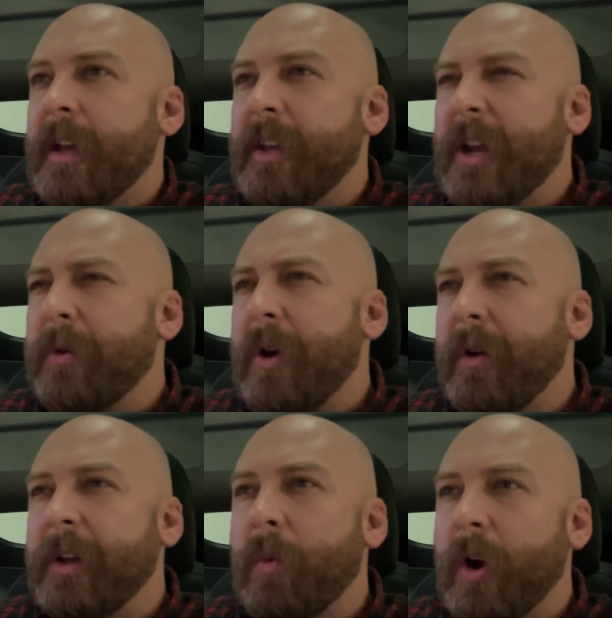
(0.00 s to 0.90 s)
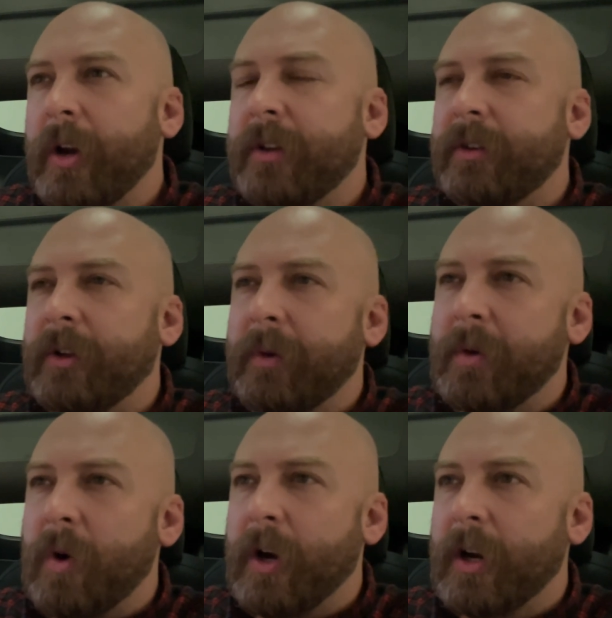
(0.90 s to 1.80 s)
You know, going to work,
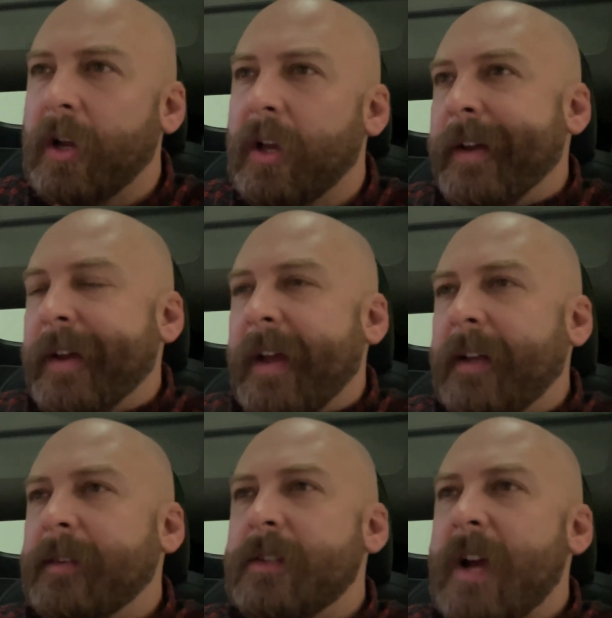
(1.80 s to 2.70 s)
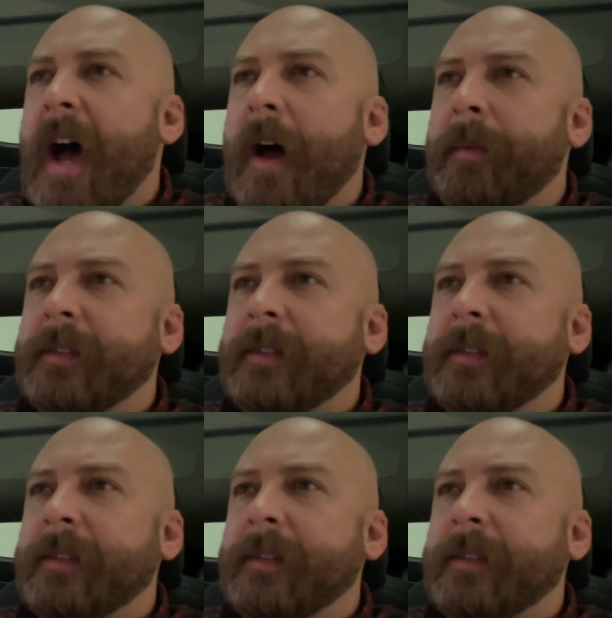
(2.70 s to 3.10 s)
doing work, it's a job.